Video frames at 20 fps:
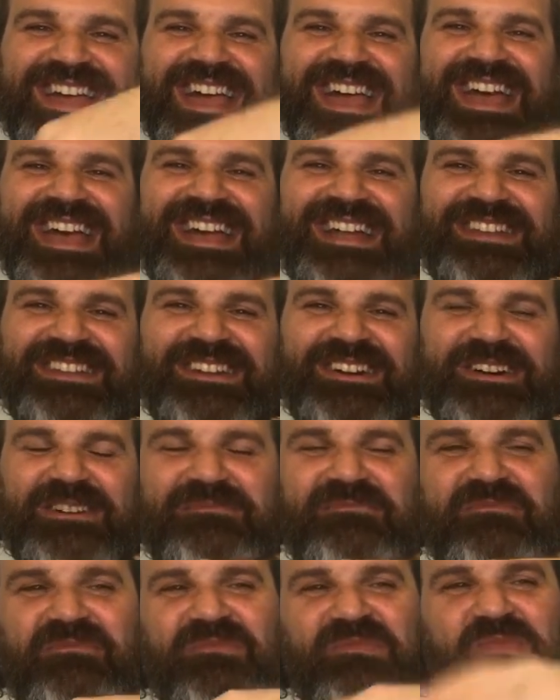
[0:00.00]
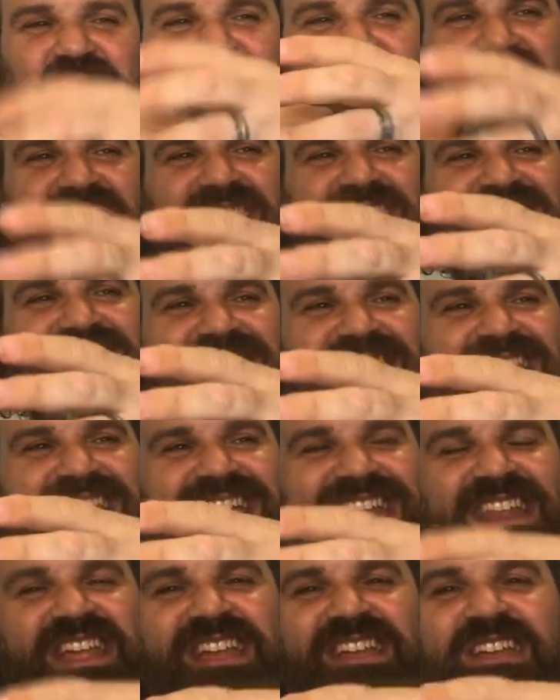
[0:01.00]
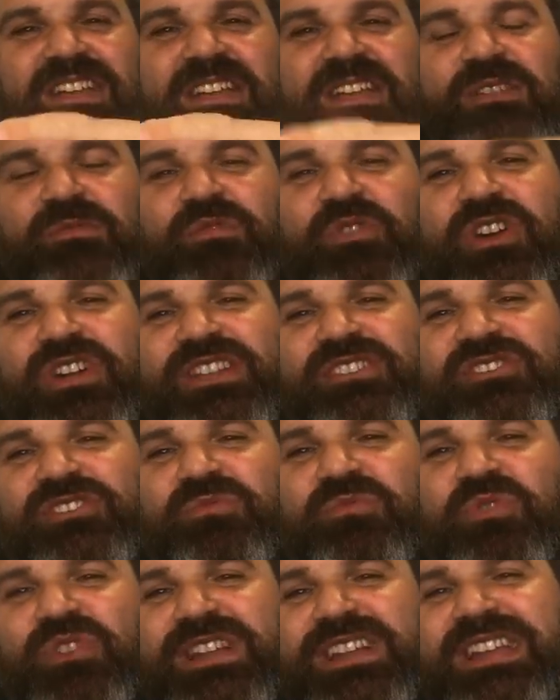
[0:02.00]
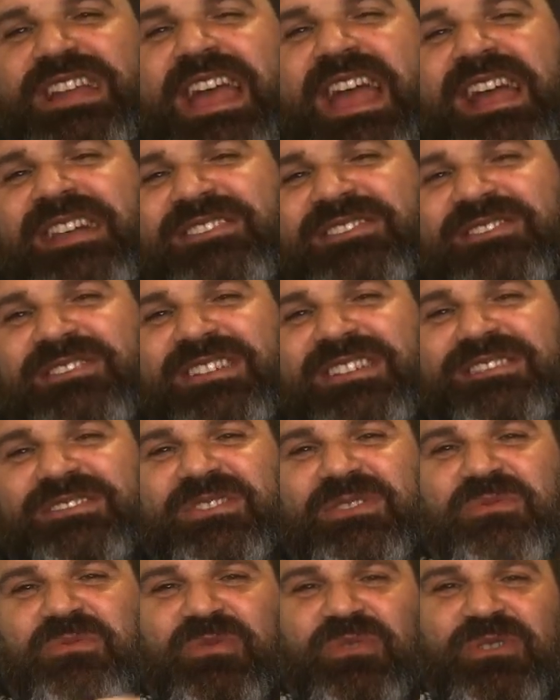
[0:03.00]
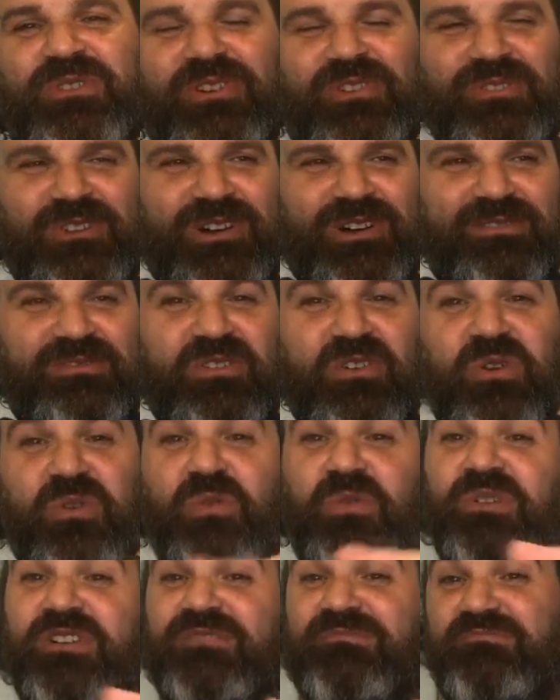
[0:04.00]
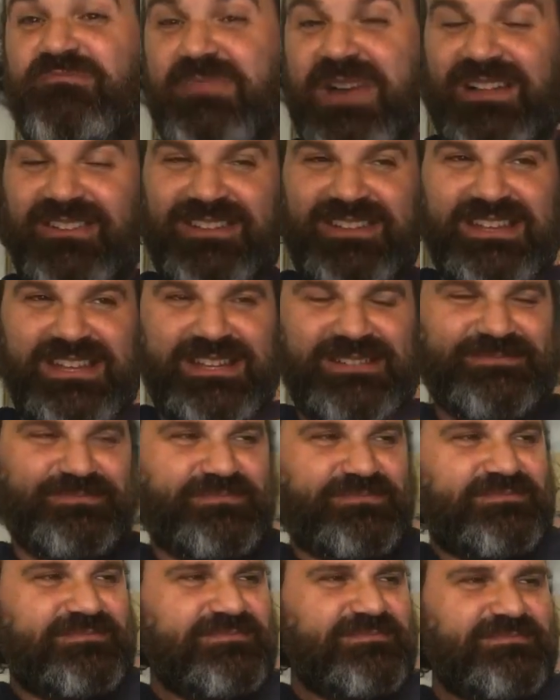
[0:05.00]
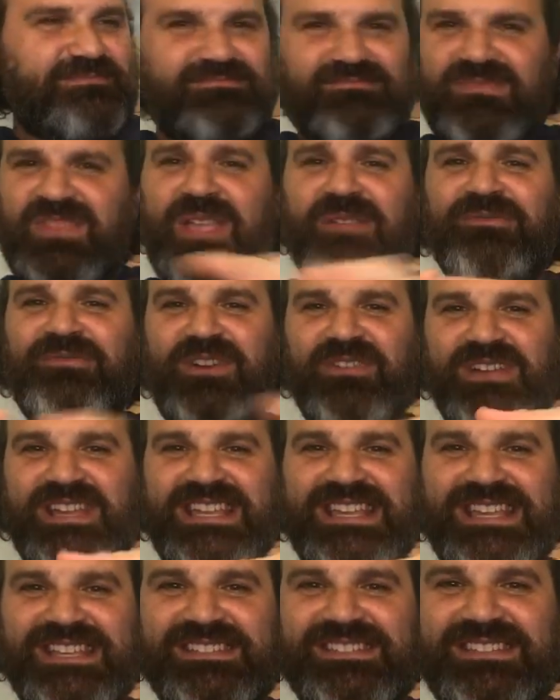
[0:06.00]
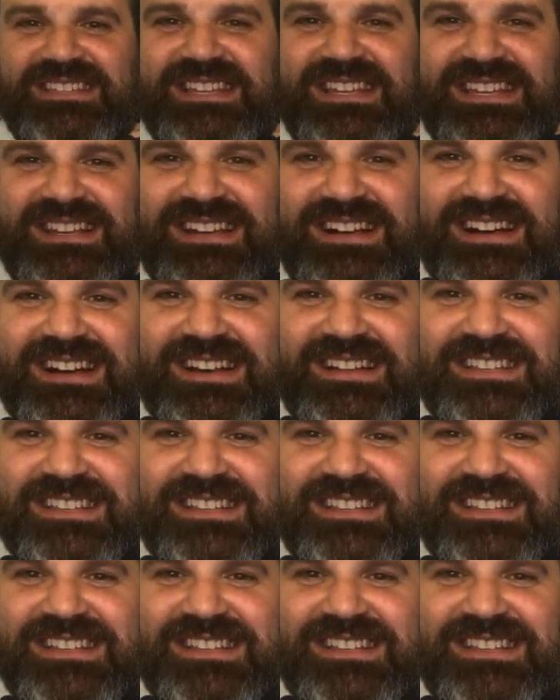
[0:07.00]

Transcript: and um, and it, it, we're gonna we're gonna enter into the world of chord melody very easily uh,